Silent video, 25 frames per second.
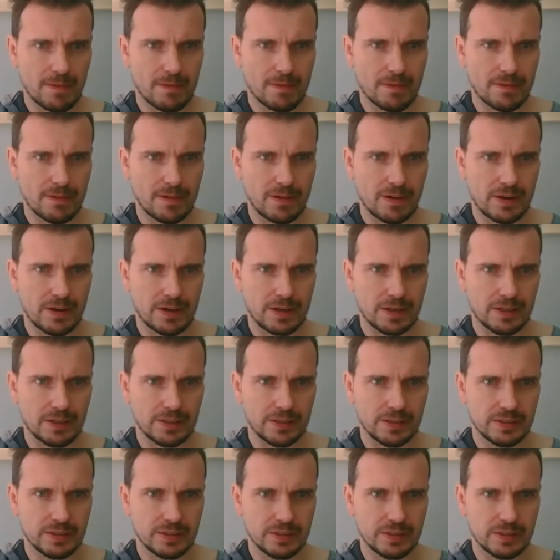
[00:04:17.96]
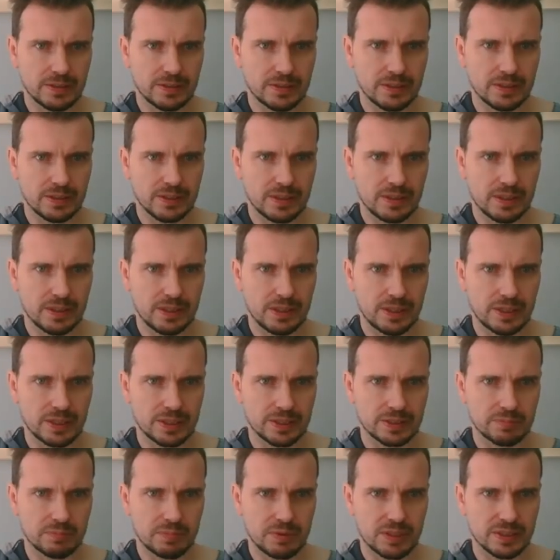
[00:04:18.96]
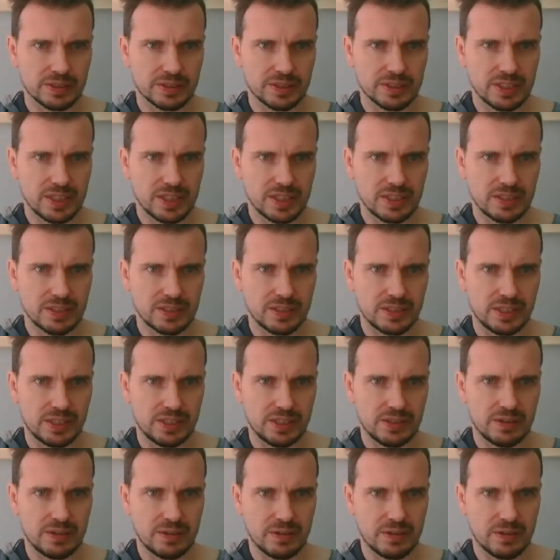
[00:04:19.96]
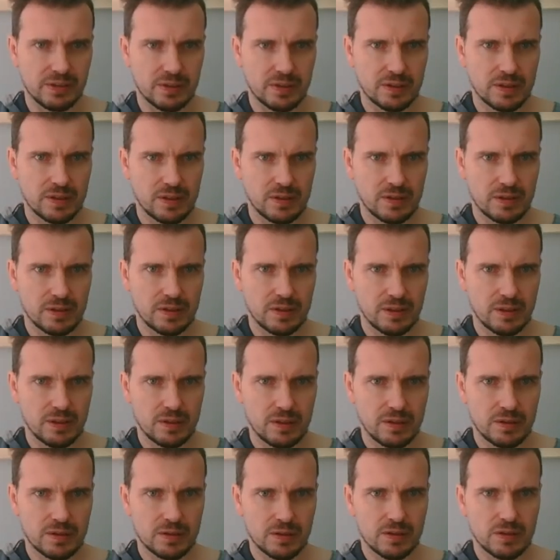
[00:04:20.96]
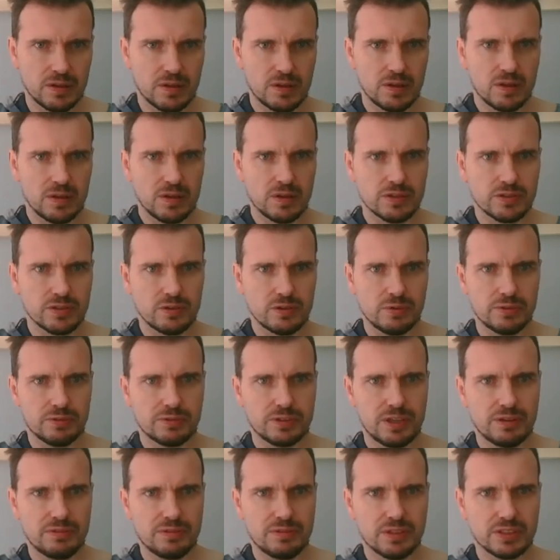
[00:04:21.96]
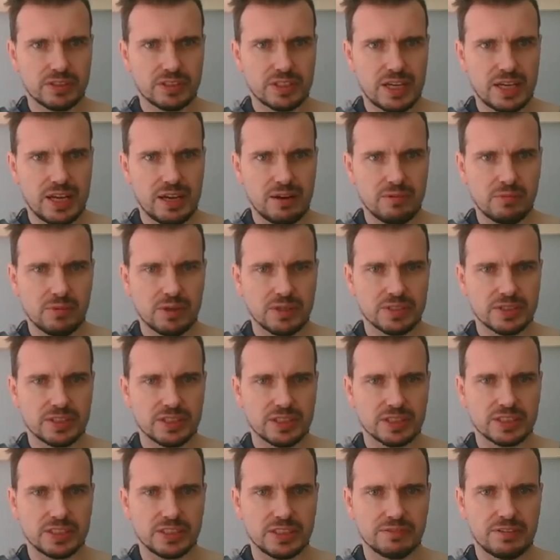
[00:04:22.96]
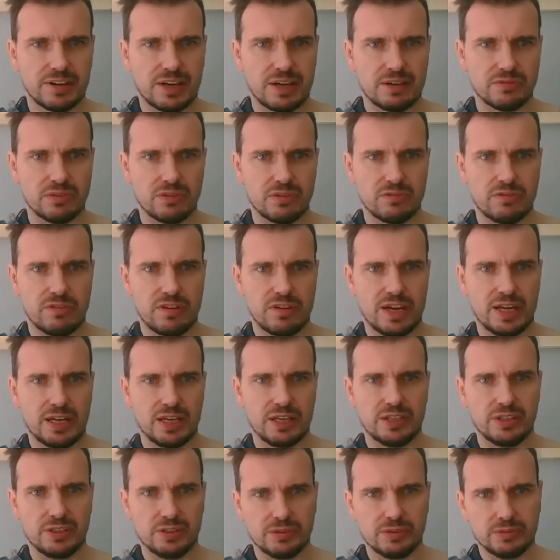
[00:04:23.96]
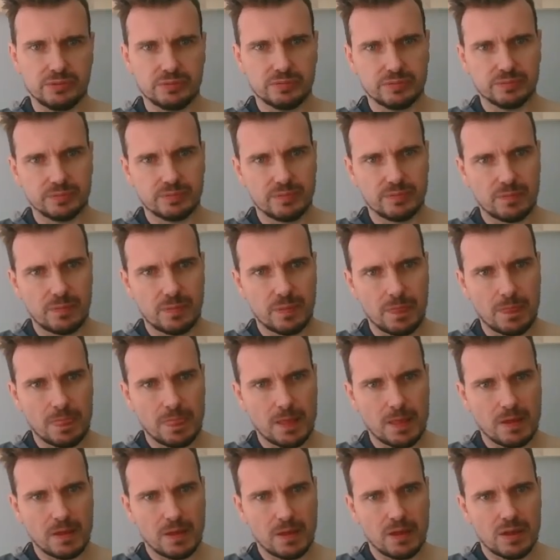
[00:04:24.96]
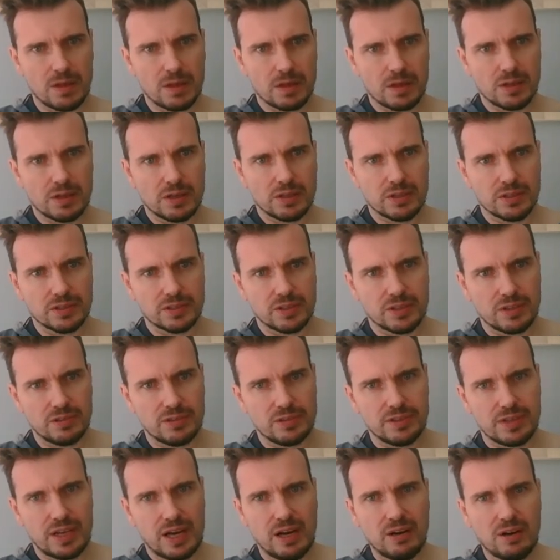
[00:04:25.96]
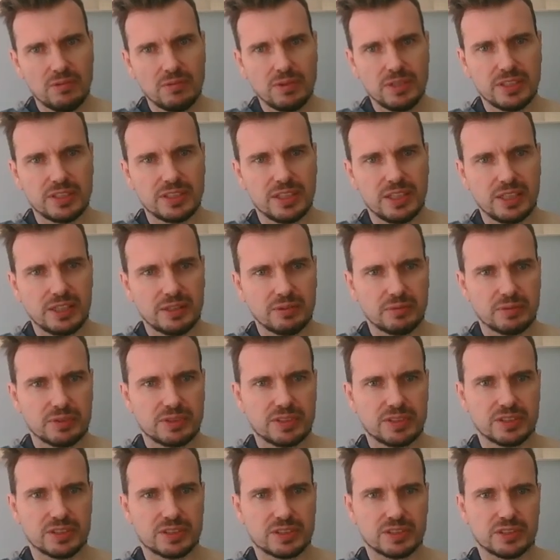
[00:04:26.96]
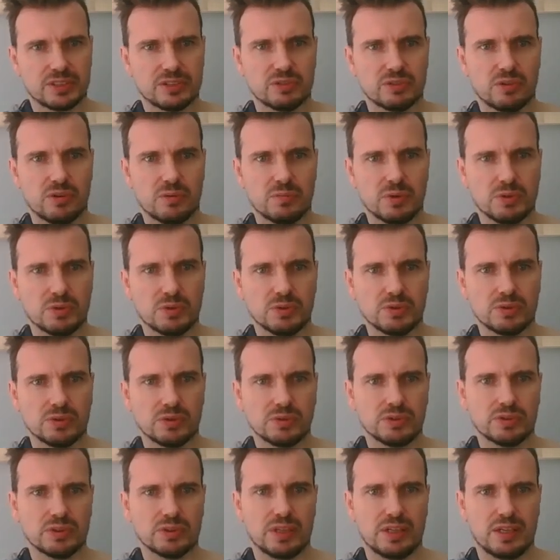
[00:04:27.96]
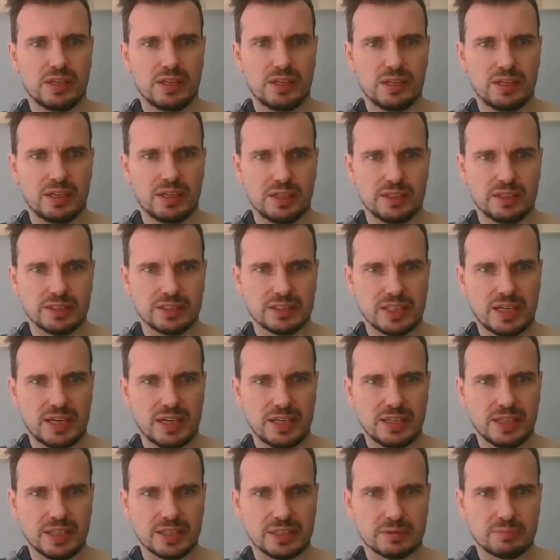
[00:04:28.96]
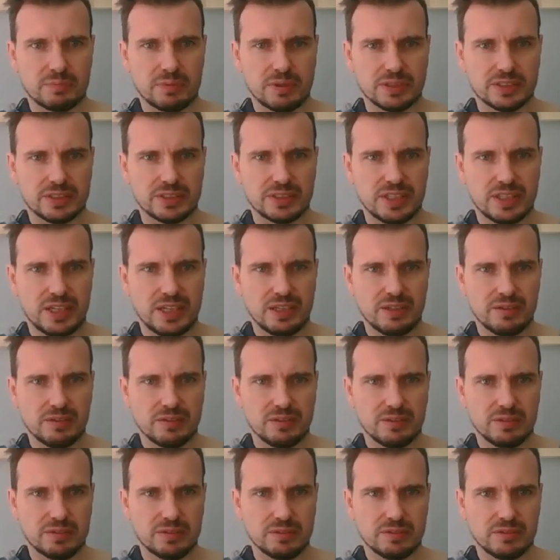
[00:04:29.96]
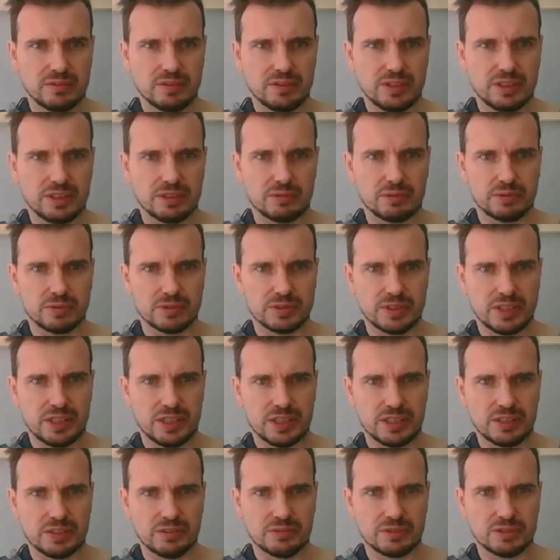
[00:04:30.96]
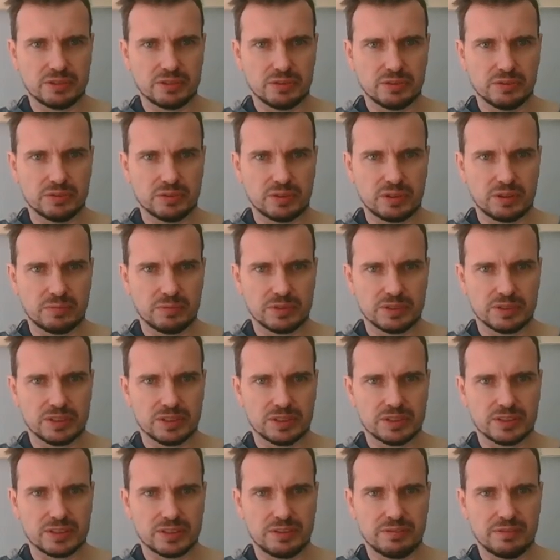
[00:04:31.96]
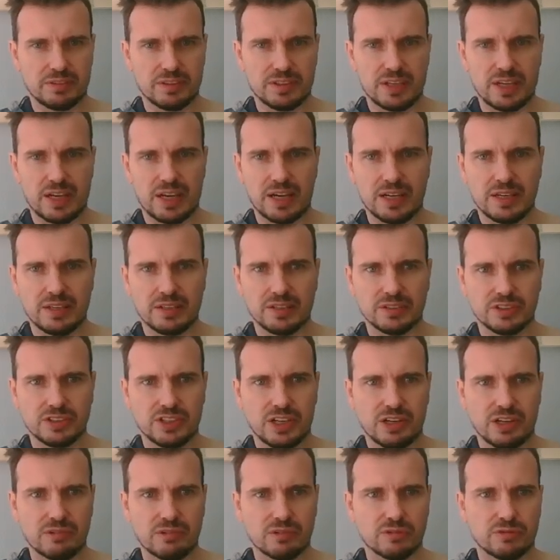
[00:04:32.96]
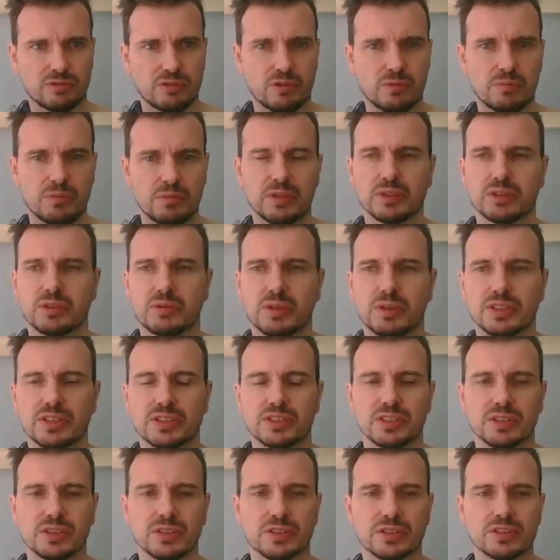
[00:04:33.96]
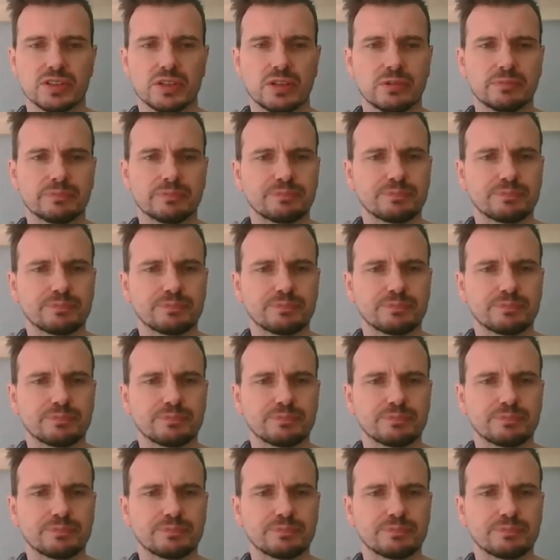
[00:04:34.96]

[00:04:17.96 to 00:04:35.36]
sine x plus 10 in there. So we've given tan 165 a value. So now we're dealing with just a normal uh, sine x plus 10 equals negative 2 comma 679 general formula question. So